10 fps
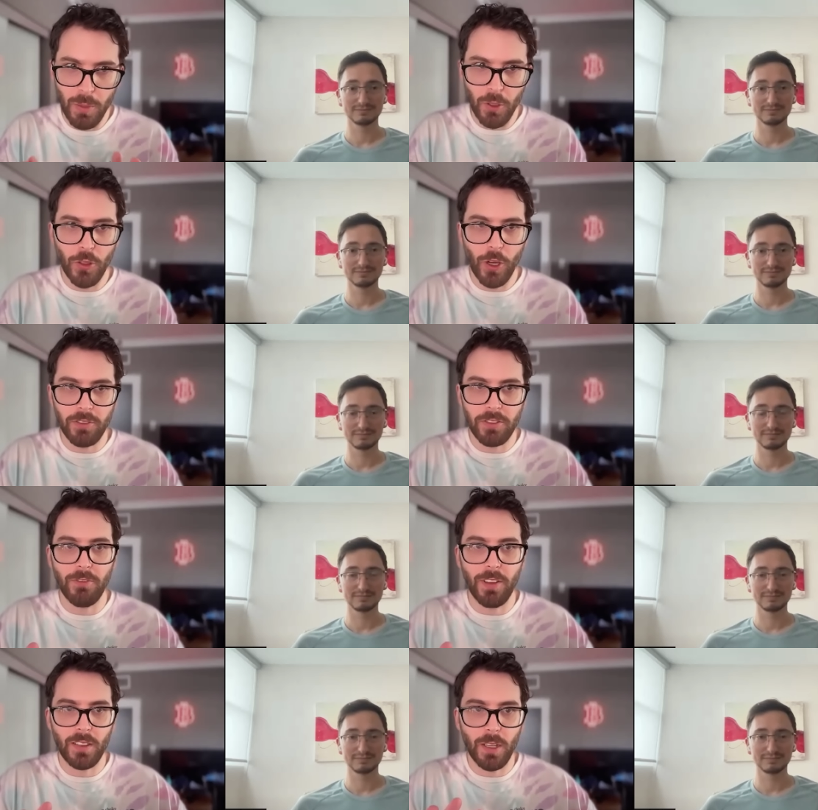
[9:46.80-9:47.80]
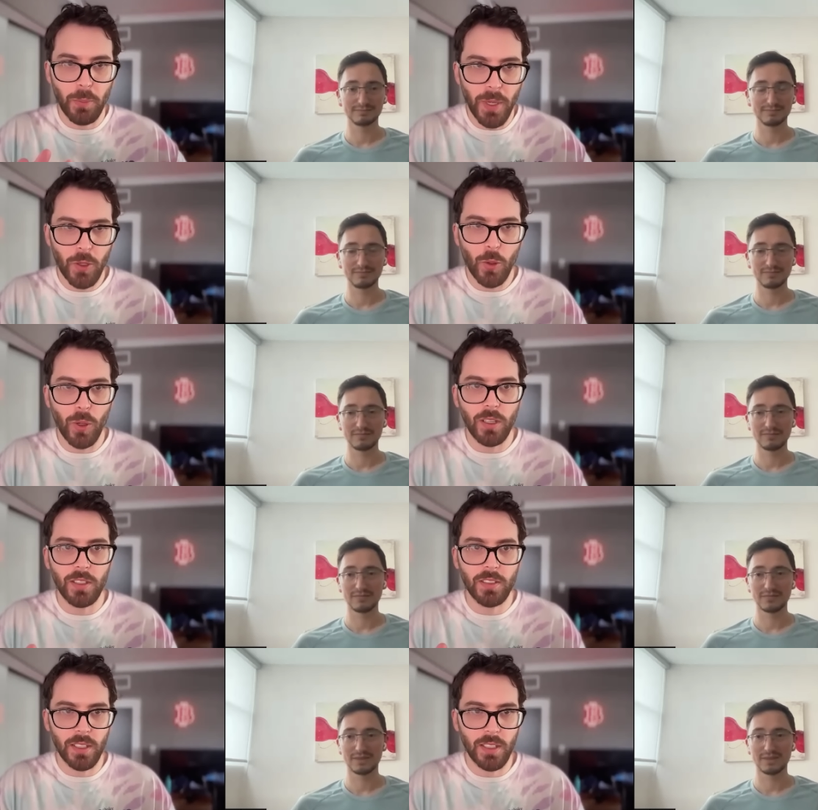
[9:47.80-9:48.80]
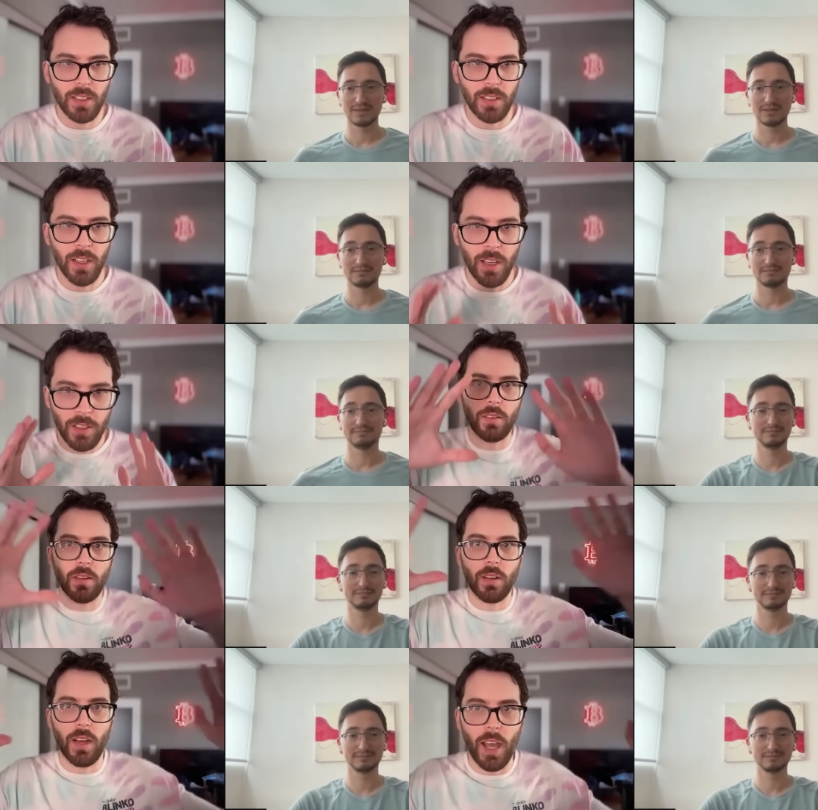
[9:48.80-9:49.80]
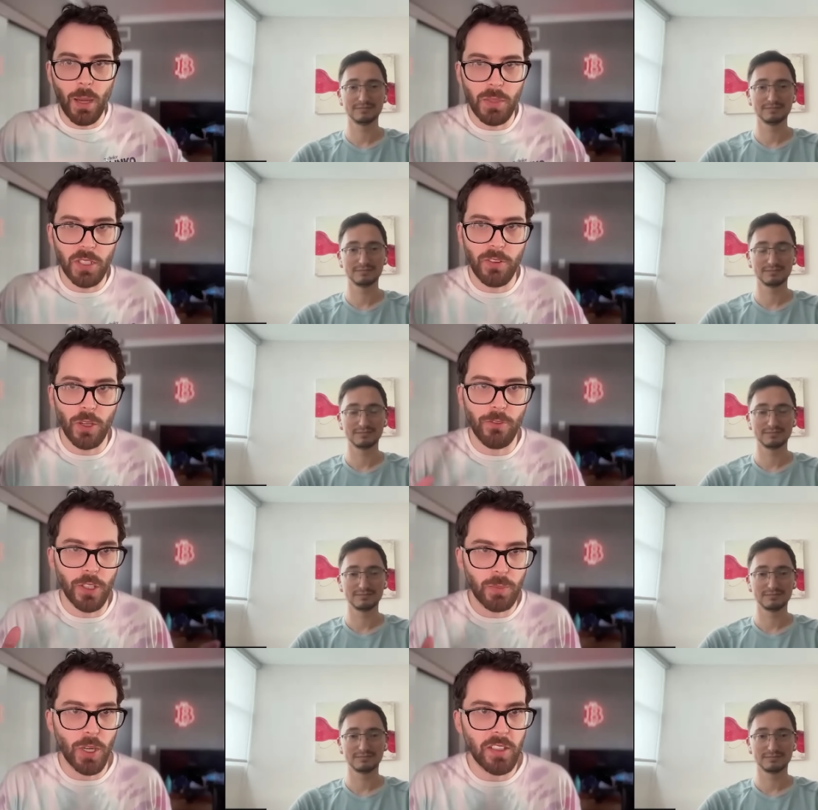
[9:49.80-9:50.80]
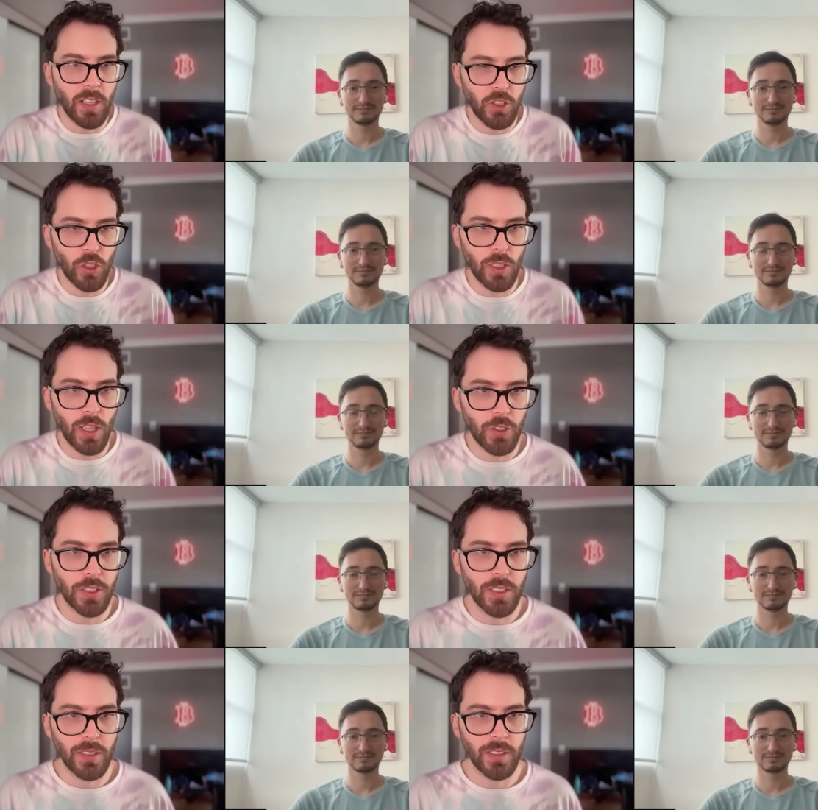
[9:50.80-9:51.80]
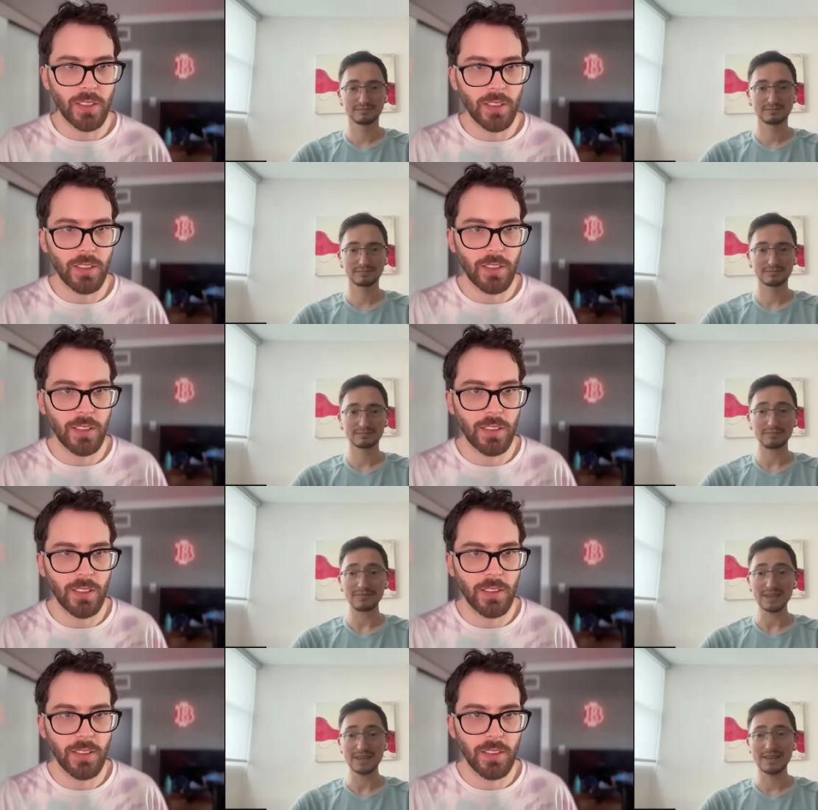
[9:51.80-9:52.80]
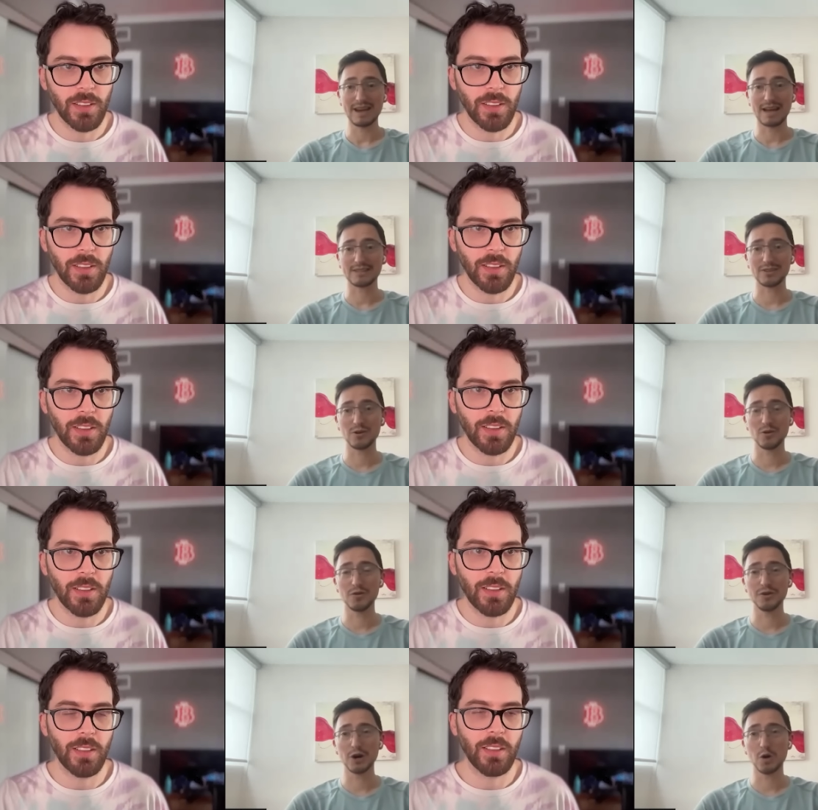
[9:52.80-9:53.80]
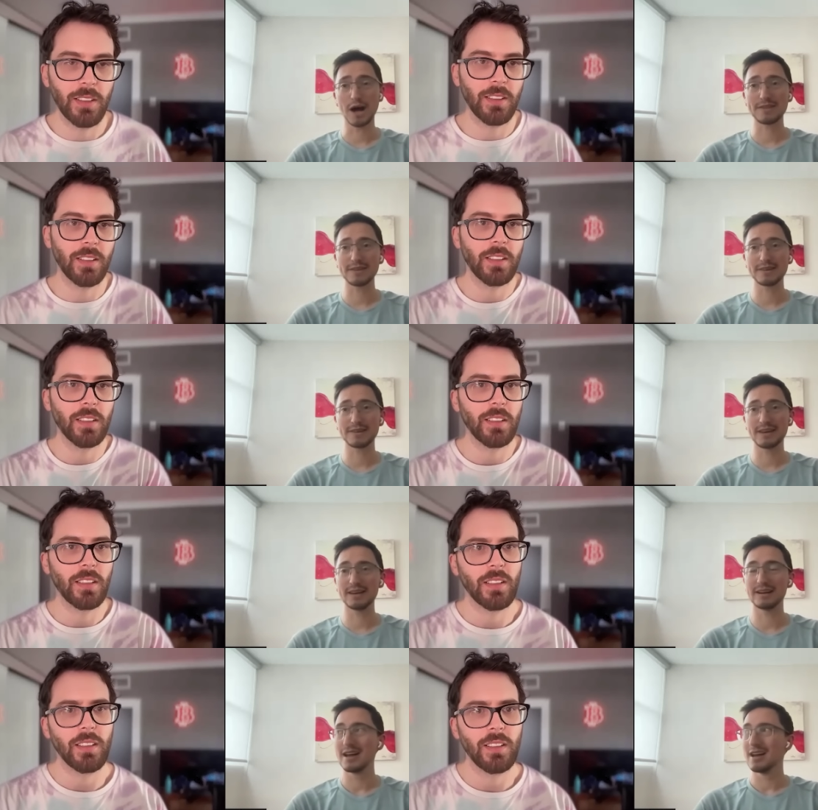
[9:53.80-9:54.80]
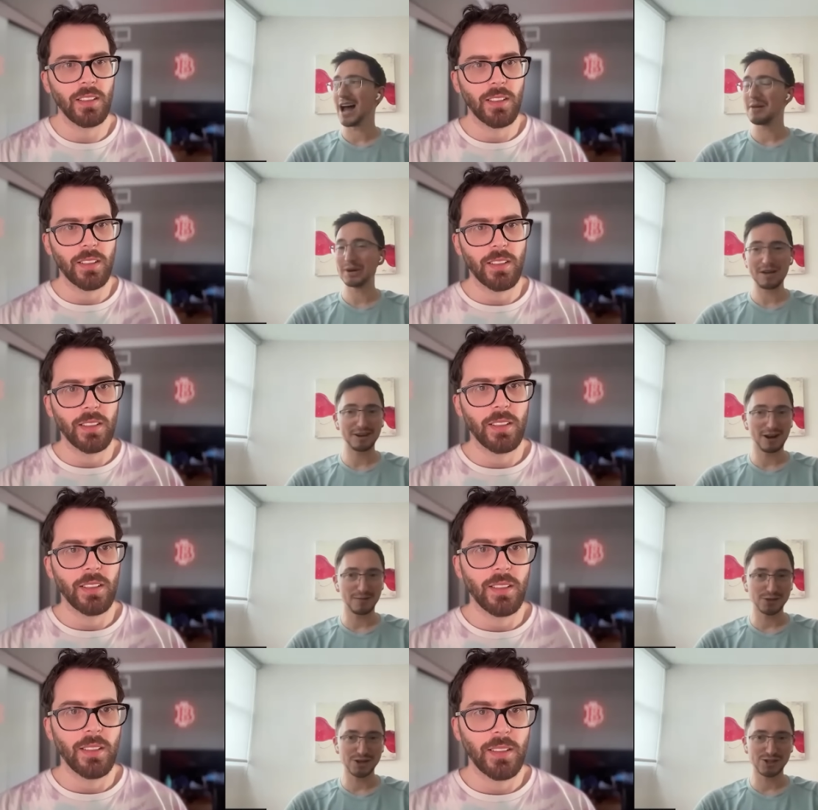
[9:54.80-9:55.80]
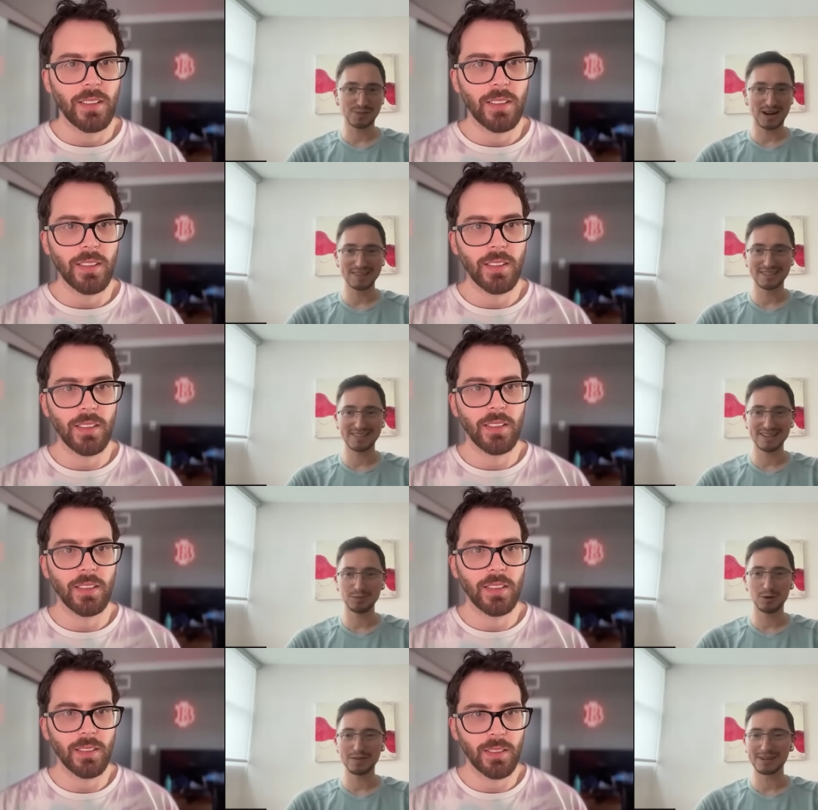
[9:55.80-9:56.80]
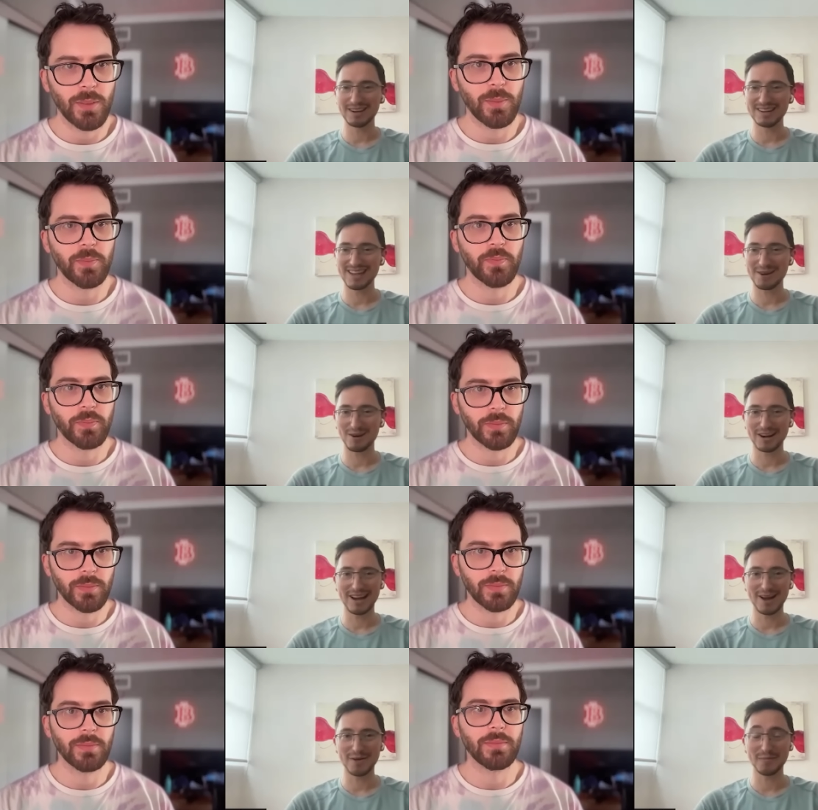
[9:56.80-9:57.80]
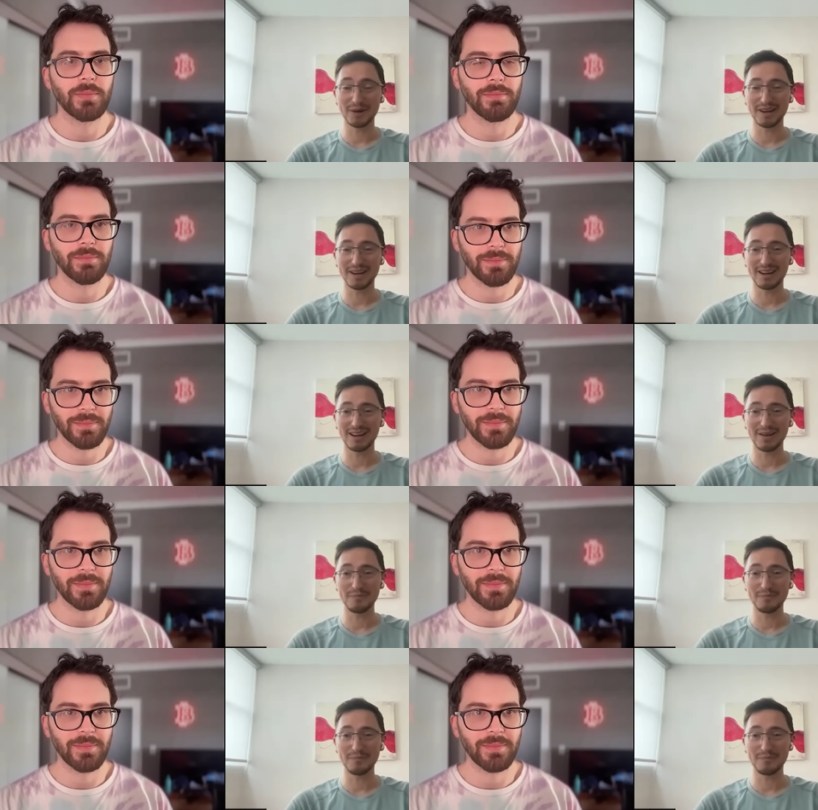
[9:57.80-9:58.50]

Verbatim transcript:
Speaker 1: me your thoughts on the fact that Bitcoin is in the atmosphere for this presidential election.
Speaker 2: Yeah. So, you know, I think that I've been having conversations behind the scenes. We don't have to get into that right now, but uh,